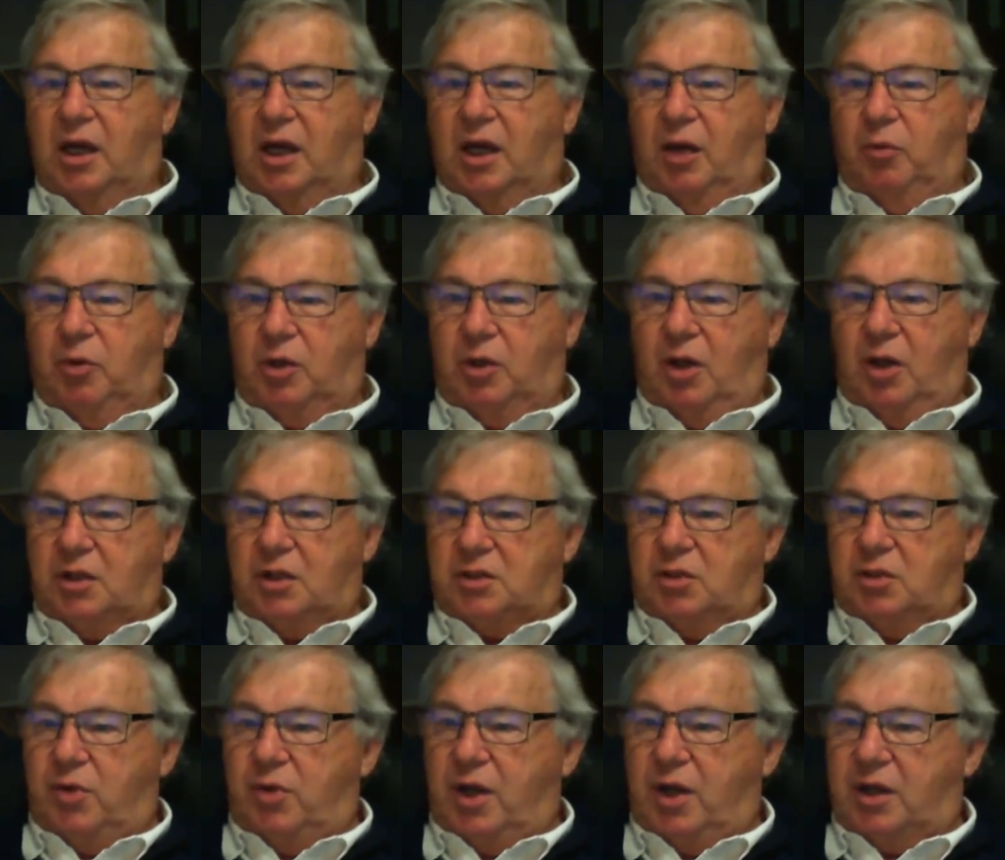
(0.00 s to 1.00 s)
We would like
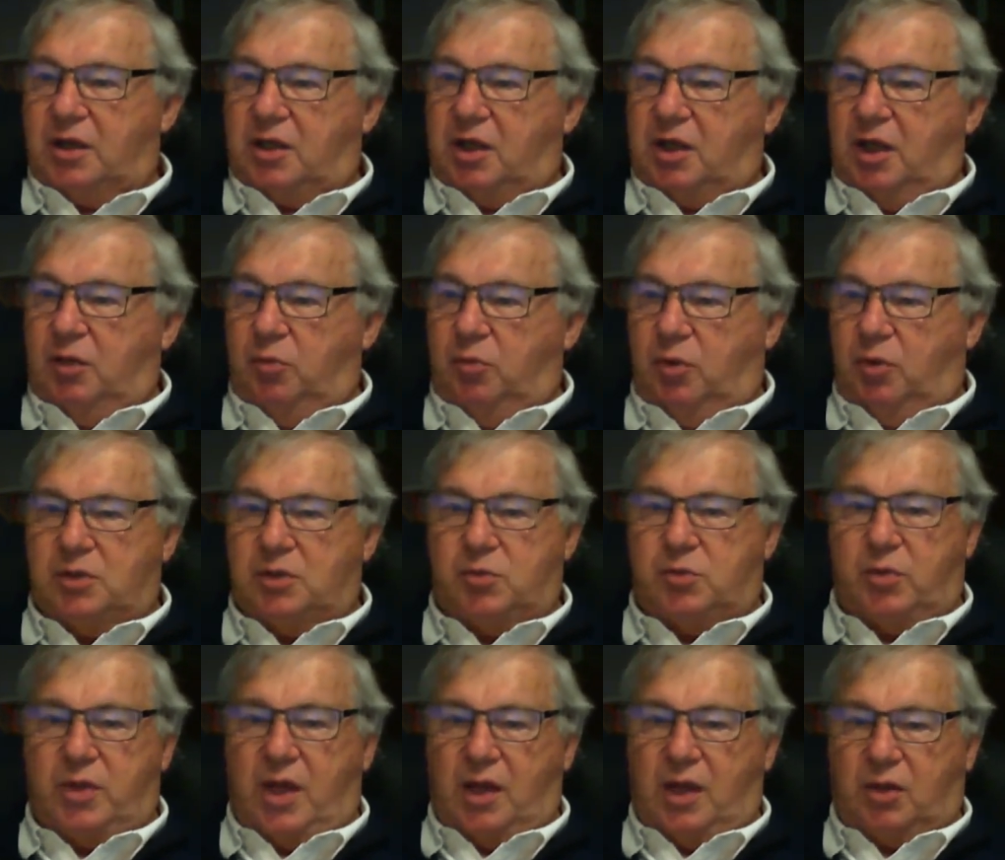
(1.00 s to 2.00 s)
to rank keywords
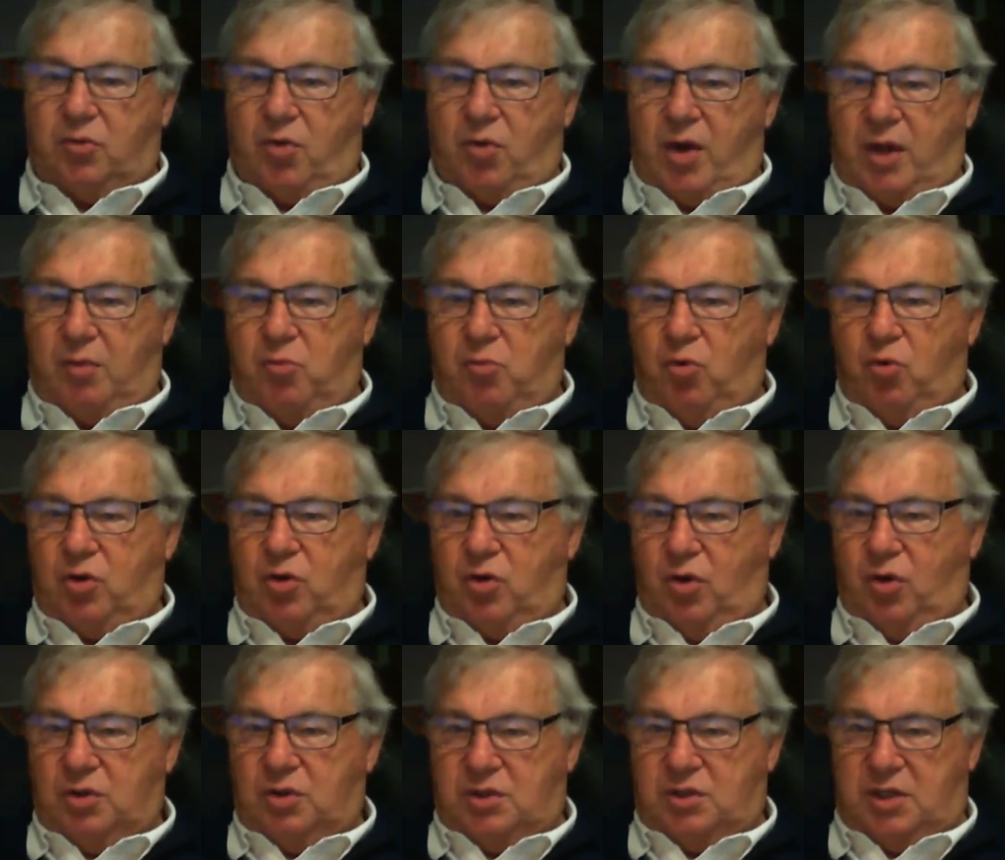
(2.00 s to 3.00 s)
without creating more
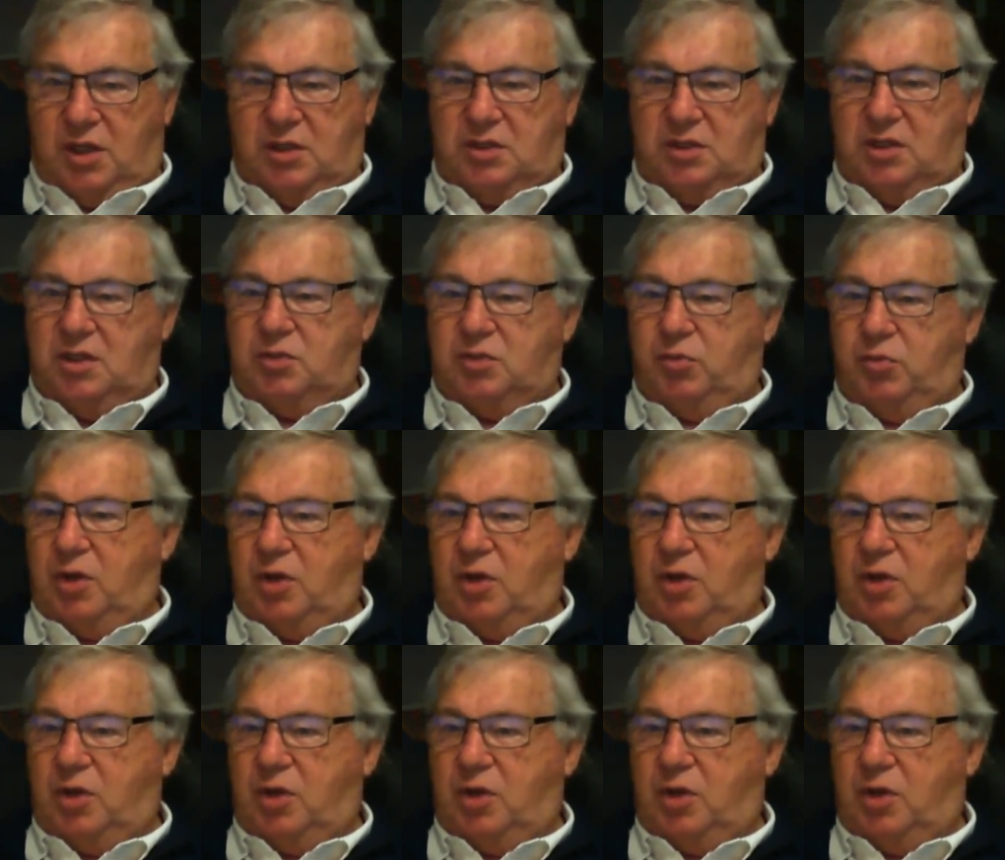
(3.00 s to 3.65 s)
content since we